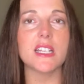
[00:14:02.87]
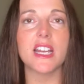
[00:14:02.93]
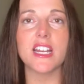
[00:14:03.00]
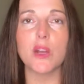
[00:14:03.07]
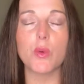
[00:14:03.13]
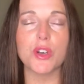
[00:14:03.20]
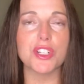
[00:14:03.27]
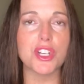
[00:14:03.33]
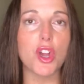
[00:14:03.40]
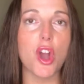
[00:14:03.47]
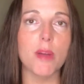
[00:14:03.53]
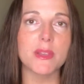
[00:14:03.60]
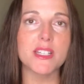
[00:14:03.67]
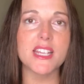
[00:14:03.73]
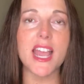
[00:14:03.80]
and I wanted to
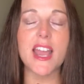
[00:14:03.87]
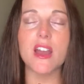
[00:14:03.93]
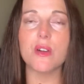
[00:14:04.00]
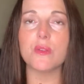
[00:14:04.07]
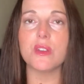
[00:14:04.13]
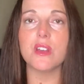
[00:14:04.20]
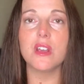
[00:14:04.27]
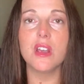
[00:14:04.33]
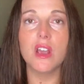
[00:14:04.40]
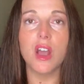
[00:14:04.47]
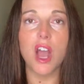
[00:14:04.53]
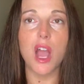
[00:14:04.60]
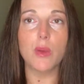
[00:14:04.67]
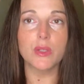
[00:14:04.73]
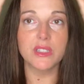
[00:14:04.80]
calm it down,
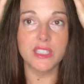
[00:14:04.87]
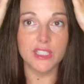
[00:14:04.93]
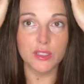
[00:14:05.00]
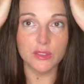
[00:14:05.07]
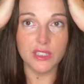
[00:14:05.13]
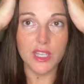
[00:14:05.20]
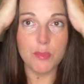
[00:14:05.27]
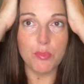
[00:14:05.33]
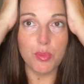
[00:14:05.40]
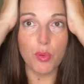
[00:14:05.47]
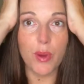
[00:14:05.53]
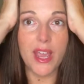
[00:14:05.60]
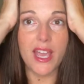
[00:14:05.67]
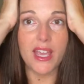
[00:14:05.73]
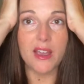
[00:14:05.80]
I would literally
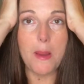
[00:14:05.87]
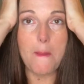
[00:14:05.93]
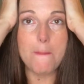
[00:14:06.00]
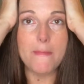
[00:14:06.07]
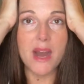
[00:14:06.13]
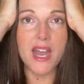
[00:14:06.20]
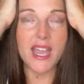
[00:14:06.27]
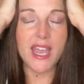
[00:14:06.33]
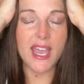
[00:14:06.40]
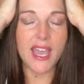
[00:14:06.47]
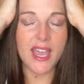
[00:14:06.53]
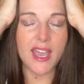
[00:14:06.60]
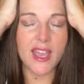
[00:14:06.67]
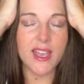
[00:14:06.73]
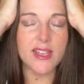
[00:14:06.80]
bring my
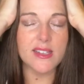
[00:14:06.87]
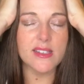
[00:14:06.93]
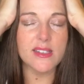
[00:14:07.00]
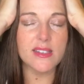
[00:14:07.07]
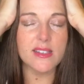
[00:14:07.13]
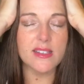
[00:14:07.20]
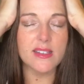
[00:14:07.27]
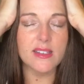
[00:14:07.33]
hands